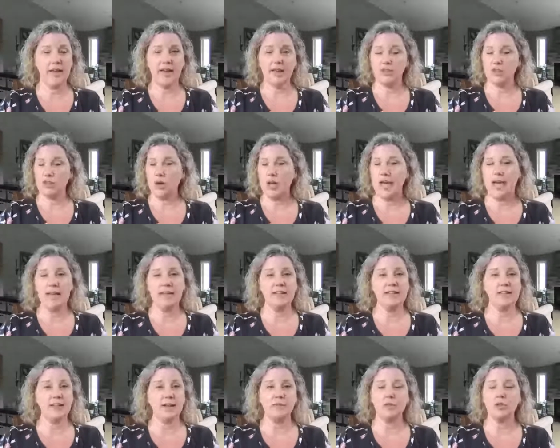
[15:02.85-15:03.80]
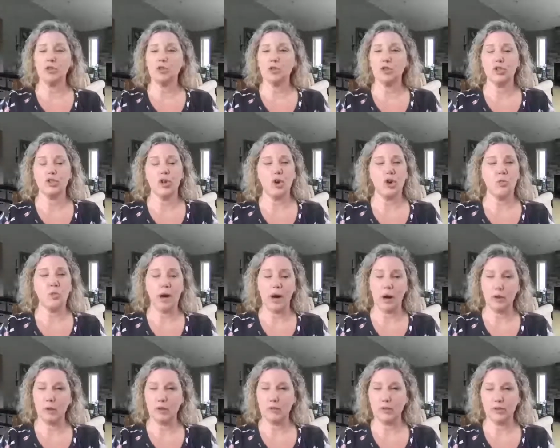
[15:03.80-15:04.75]
So enzymes are so
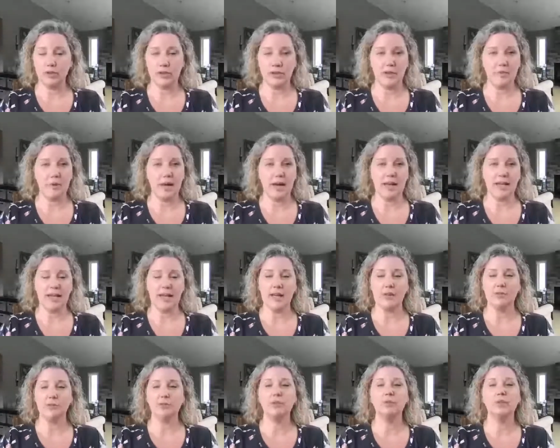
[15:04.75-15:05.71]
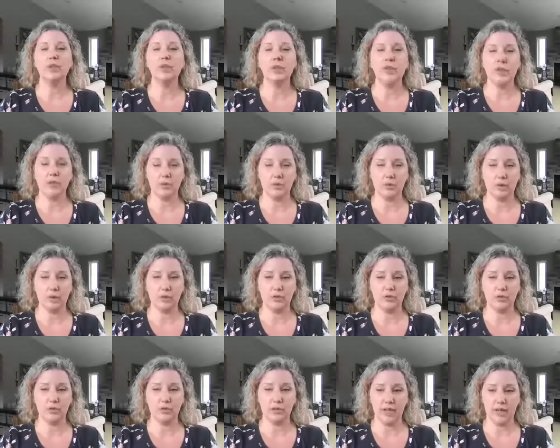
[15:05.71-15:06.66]
powerful in the body and really critical
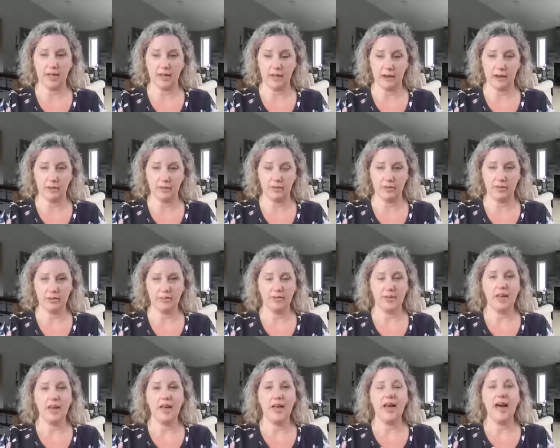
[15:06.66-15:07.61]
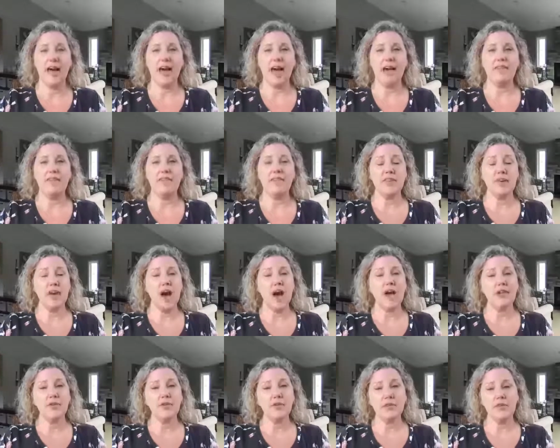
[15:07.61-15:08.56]
for gut health. And then the
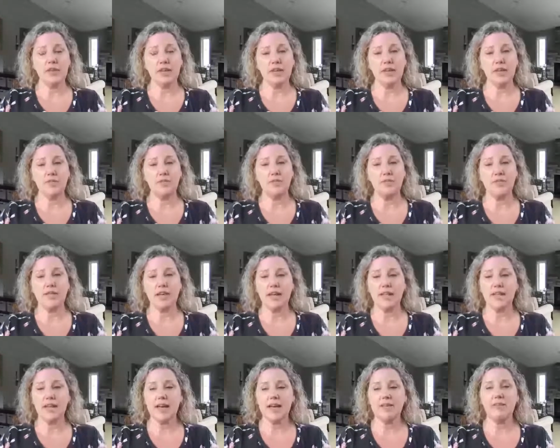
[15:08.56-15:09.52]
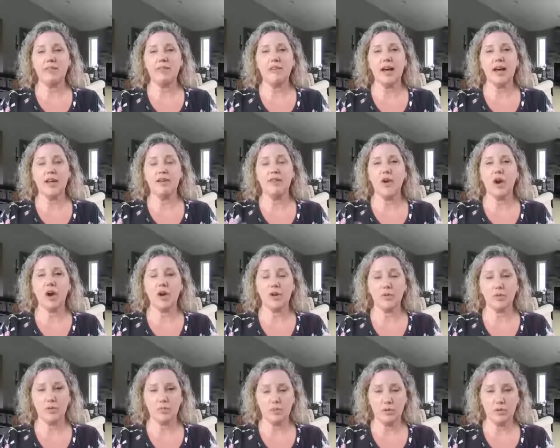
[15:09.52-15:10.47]
other thing, if you tend to have a lot of
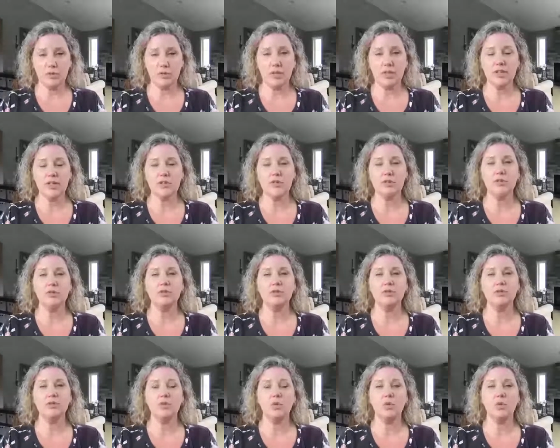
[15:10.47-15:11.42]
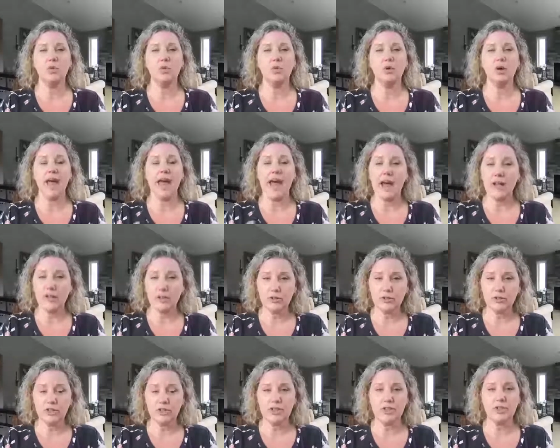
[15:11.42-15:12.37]
autoimmune issues or
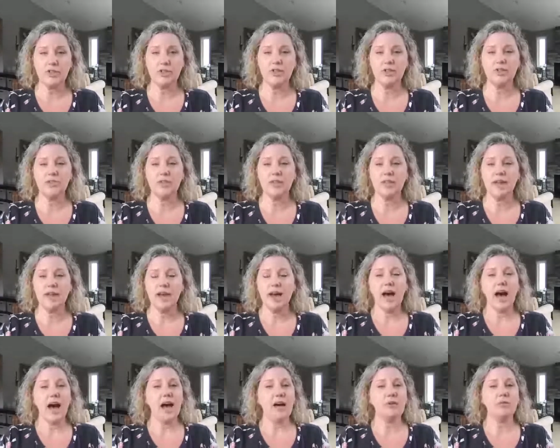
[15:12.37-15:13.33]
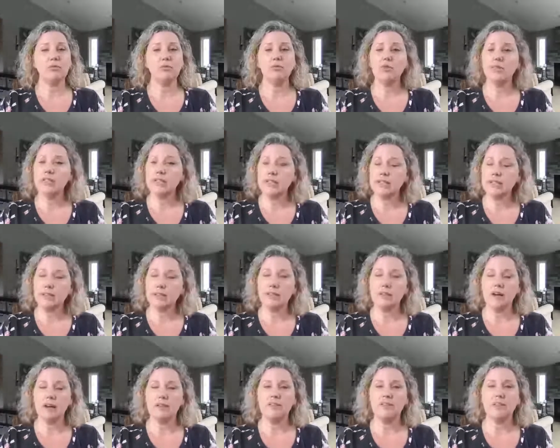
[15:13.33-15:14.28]
allergy issues, I really
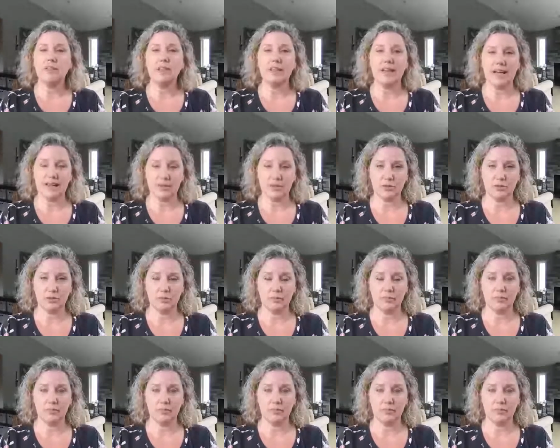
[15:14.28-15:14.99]
love colostrum.